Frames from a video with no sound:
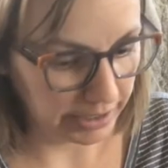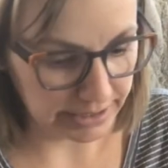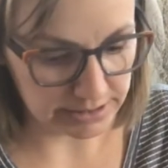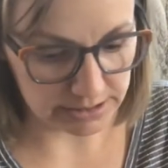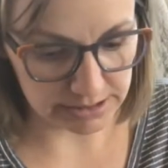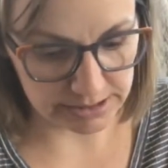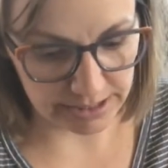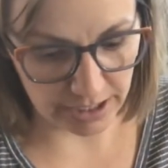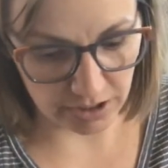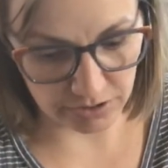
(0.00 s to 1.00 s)
He's a
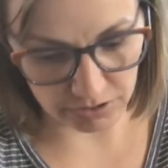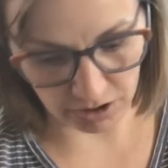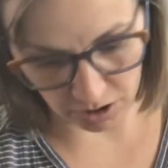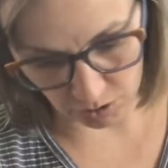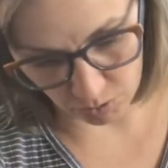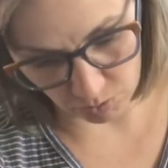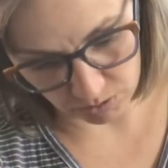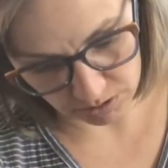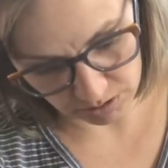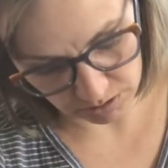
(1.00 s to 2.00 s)
scarecrow.
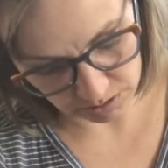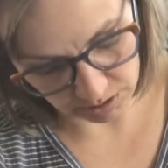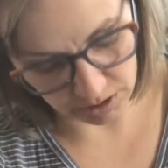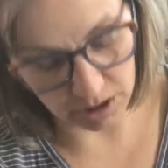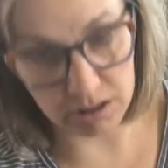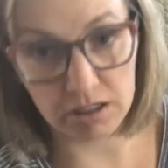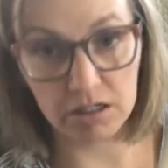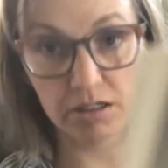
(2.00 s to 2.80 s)
Look.